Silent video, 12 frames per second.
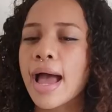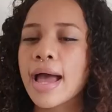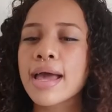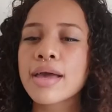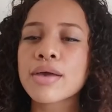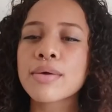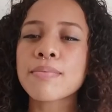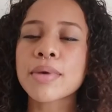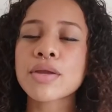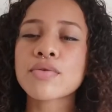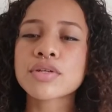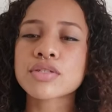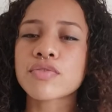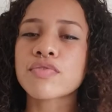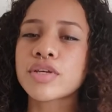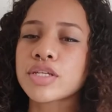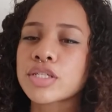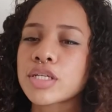I made
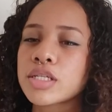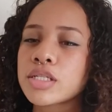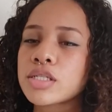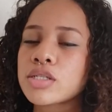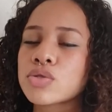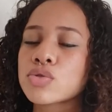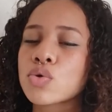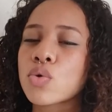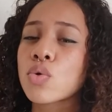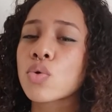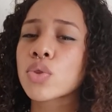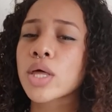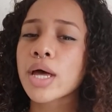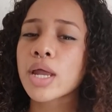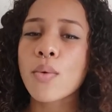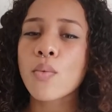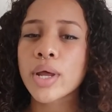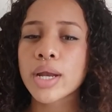reservations so that
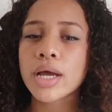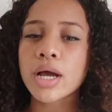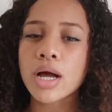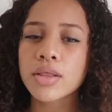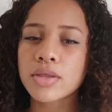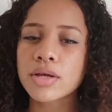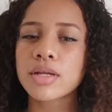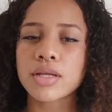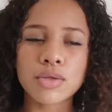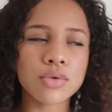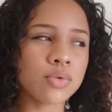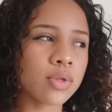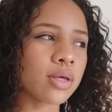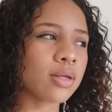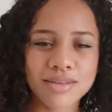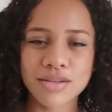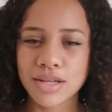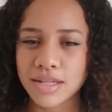when I got there, they knew that,
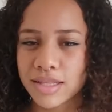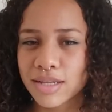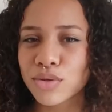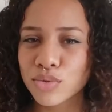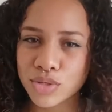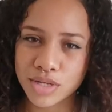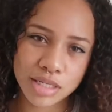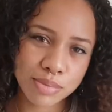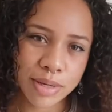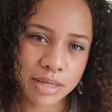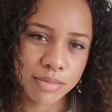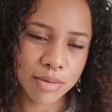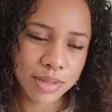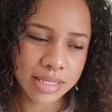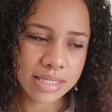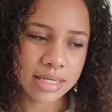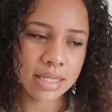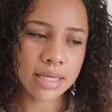like, they knew to expect me,
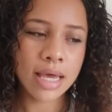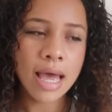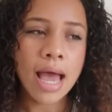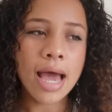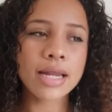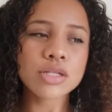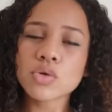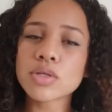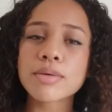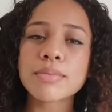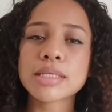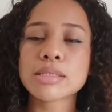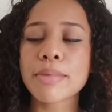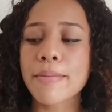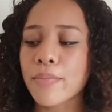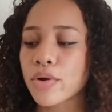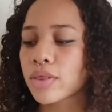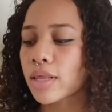basically. And I told them it's my
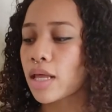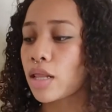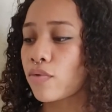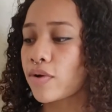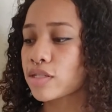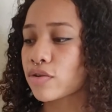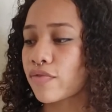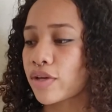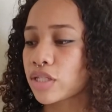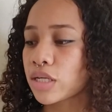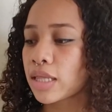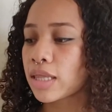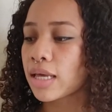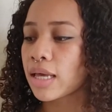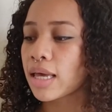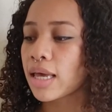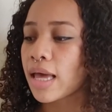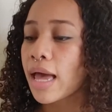birthday in the reservation
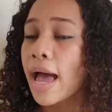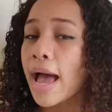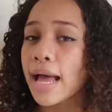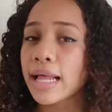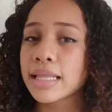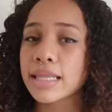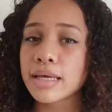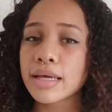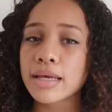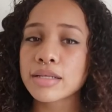thingy, and they